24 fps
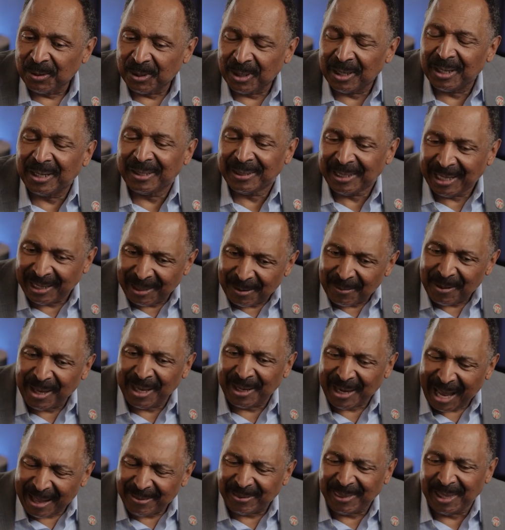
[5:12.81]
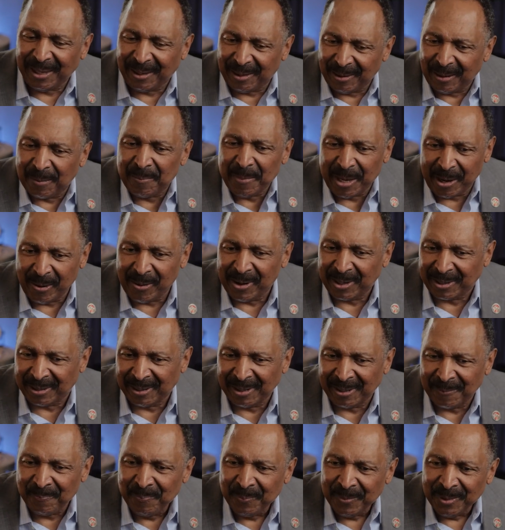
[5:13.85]
Well, and I think
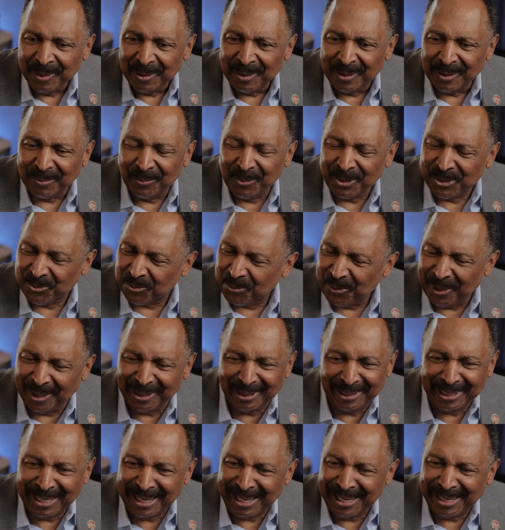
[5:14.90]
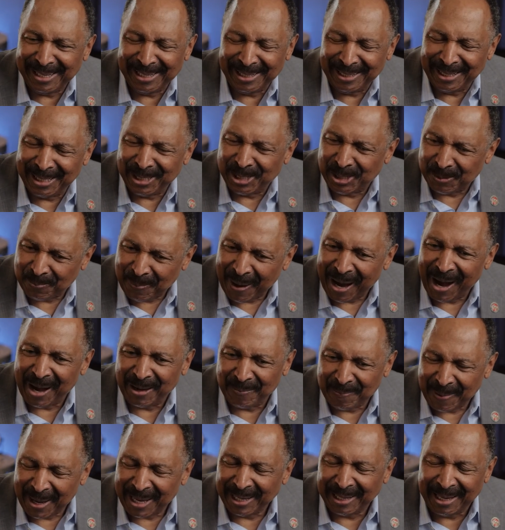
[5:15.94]
America was really
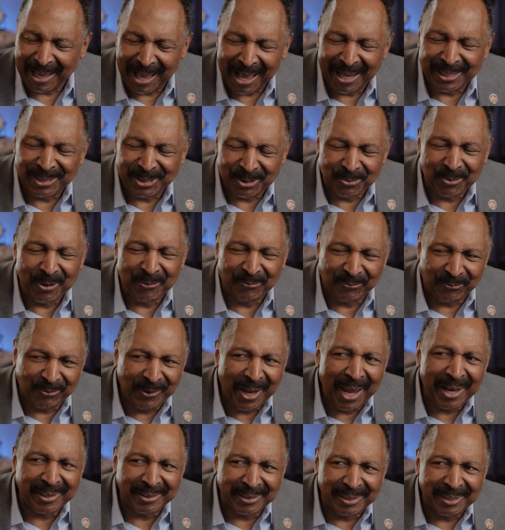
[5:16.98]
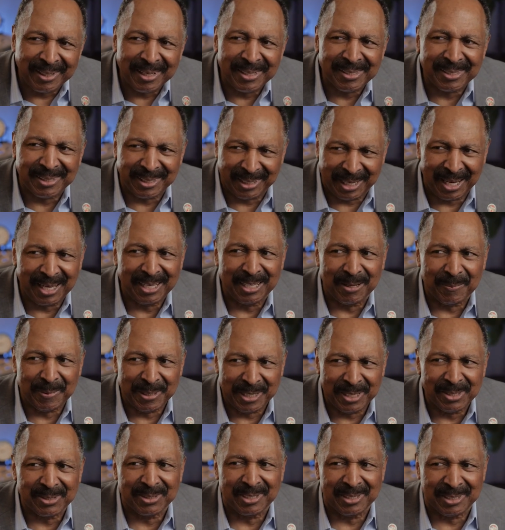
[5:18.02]
inspired by God to reflect his kingdom and
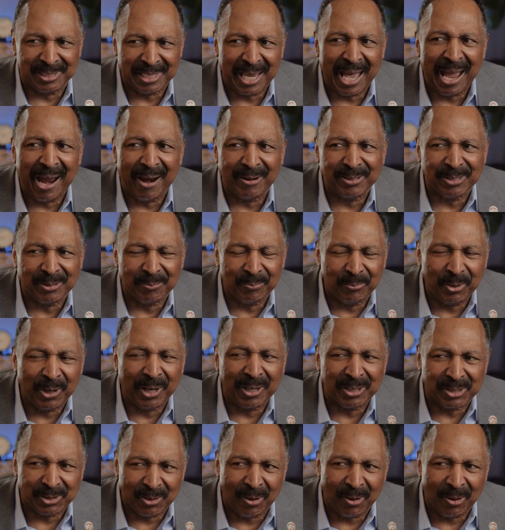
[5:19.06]
his desire to bring us